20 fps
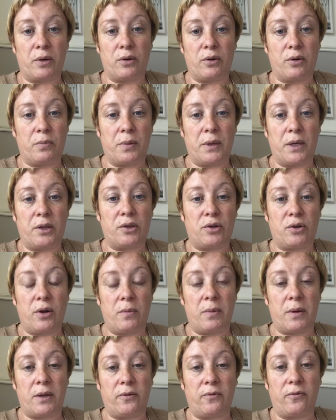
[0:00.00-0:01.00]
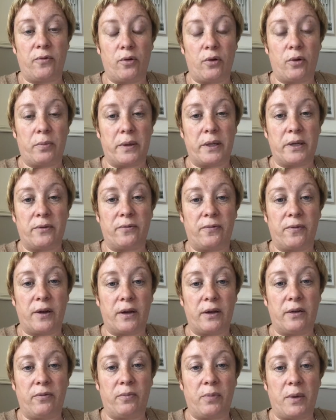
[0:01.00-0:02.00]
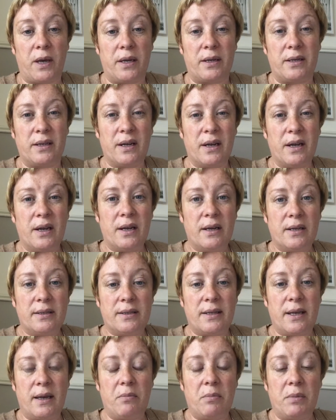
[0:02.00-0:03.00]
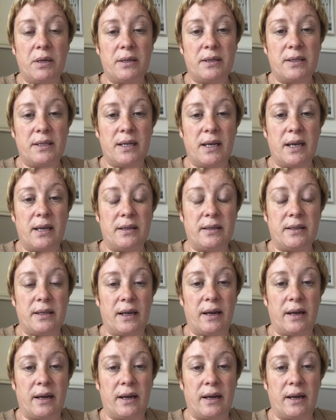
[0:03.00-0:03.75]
It could be a 3-bed, a 4-bed, a 5-bed. Same in estates.